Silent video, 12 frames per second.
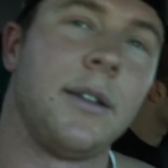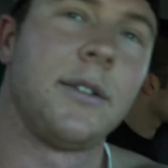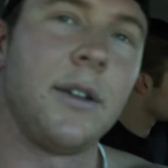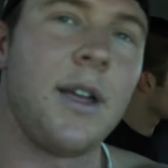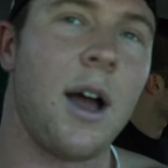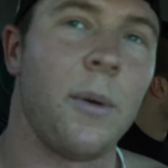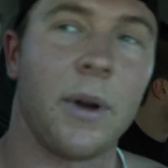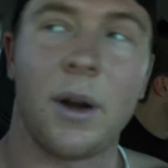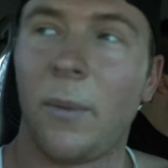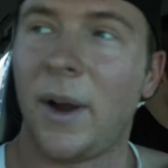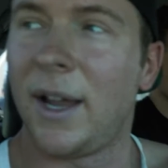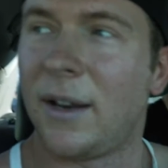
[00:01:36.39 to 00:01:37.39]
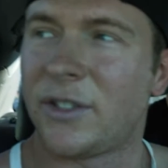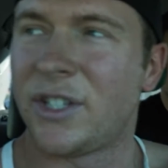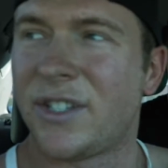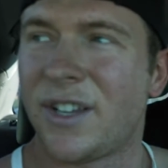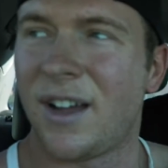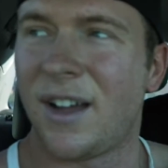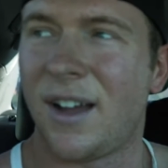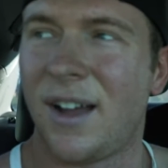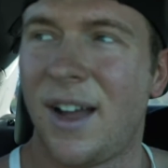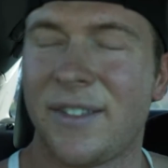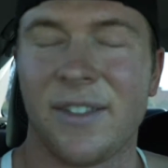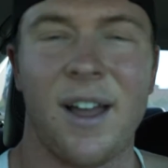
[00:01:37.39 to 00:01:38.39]
so yeah, we're gonna wait, she's uh,
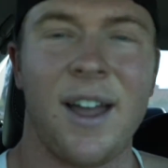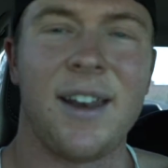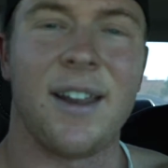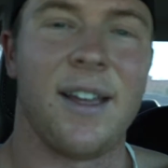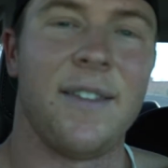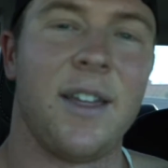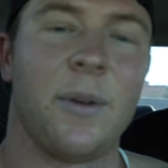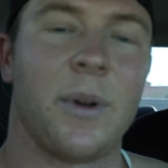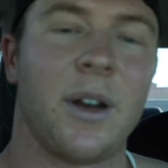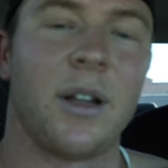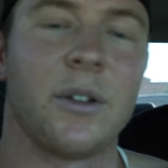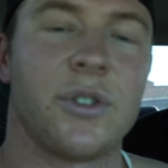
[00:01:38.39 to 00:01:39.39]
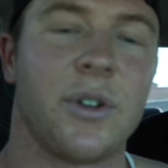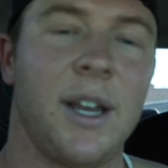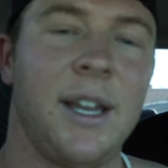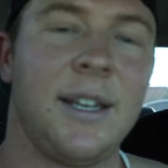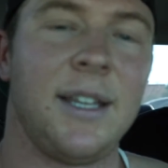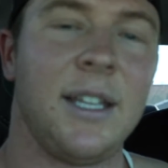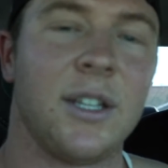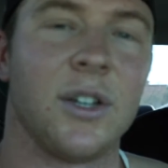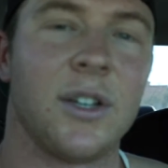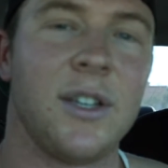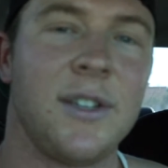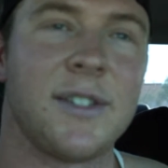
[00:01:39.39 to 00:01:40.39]
at the light, and then we're gonna go train, eat
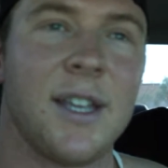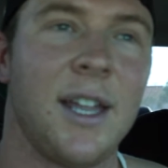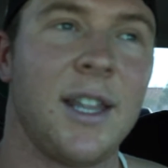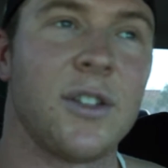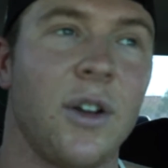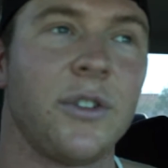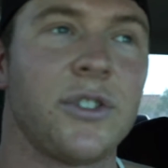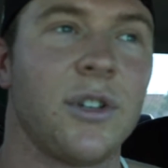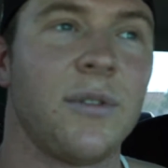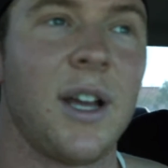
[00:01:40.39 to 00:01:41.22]
cookies, and it's also